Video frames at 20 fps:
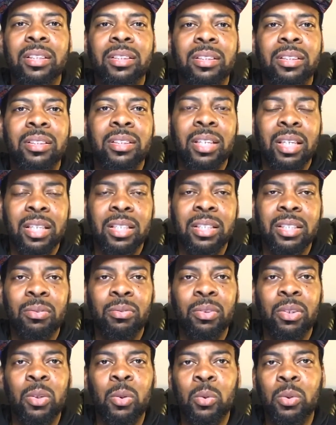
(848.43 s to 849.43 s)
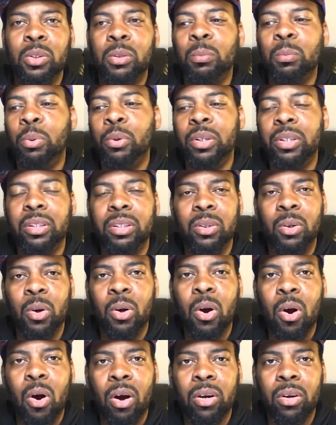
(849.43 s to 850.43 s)
sense for you to put your
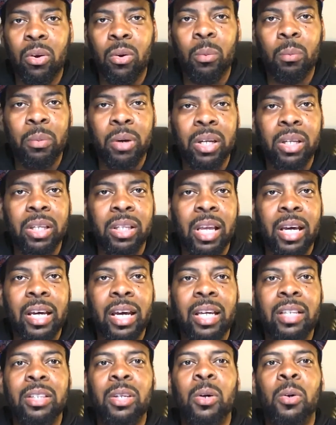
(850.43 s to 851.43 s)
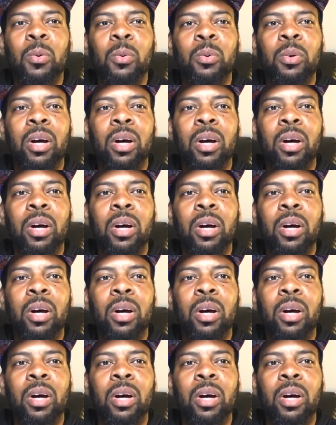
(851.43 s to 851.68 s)
hard-earned money. Like, I know